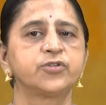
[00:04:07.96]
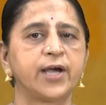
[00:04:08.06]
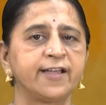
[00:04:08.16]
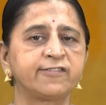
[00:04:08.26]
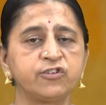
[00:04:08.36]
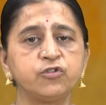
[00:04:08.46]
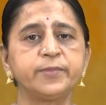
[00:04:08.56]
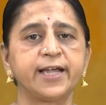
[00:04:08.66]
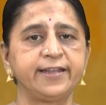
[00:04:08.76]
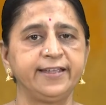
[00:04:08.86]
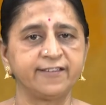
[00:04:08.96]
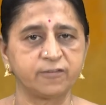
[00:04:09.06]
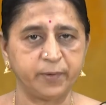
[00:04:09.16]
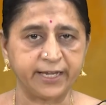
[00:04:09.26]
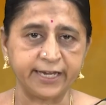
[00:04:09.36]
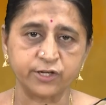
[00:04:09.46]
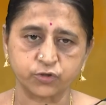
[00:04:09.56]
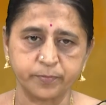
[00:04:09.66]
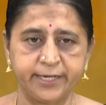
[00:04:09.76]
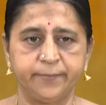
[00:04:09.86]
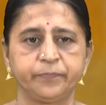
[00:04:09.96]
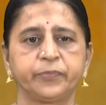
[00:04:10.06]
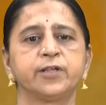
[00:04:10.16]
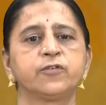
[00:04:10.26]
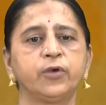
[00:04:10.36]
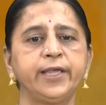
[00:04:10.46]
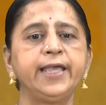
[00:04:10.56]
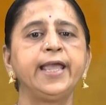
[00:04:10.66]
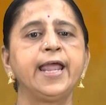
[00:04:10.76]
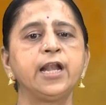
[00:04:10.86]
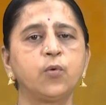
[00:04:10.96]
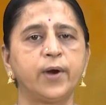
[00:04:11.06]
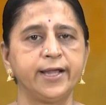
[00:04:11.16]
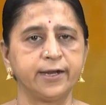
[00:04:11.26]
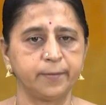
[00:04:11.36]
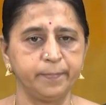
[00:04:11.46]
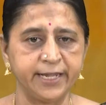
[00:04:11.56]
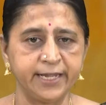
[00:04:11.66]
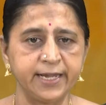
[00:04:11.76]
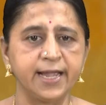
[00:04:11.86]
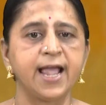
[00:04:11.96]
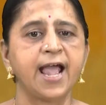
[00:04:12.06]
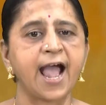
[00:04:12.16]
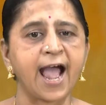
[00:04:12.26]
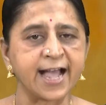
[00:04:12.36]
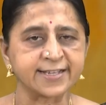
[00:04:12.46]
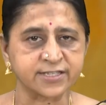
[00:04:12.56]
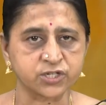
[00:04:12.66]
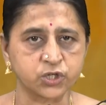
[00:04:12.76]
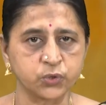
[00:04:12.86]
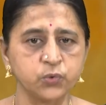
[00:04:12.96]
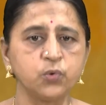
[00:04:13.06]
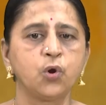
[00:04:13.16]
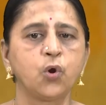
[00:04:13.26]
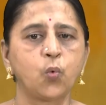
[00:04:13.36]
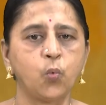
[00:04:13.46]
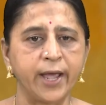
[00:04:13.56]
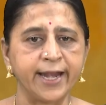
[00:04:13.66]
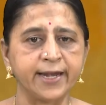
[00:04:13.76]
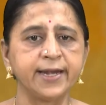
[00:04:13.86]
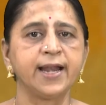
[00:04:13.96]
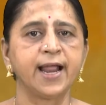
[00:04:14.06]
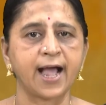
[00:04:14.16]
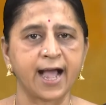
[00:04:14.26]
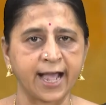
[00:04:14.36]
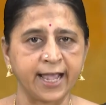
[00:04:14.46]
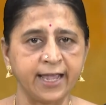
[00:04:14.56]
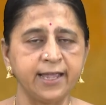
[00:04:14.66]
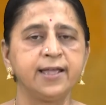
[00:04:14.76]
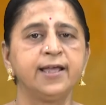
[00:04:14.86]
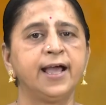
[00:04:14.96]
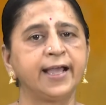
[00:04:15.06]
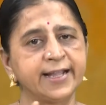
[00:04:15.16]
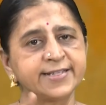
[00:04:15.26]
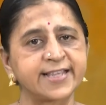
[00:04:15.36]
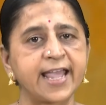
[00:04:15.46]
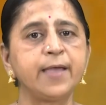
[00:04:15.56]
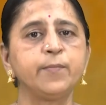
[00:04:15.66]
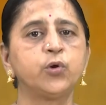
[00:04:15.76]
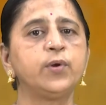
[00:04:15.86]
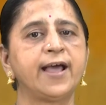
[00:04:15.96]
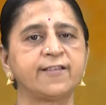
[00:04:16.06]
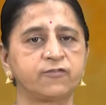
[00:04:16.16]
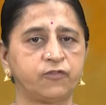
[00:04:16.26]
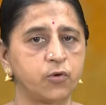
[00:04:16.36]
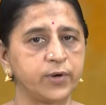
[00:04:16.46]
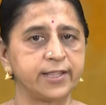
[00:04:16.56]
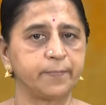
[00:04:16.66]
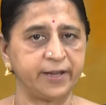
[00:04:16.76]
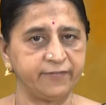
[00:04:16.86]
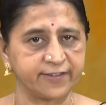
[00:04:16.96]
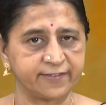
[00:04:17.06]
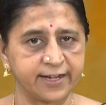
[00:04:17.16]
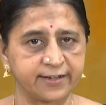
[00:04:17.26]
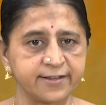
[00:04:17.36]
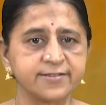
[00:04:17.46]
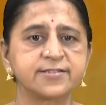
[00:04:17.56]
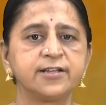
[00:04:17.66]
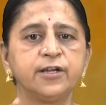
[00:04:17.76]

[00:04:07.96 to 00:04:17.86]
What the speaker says: So I assume that he is speaking to me. So he inquired me as to when I, again same rule as found in the previous sentence,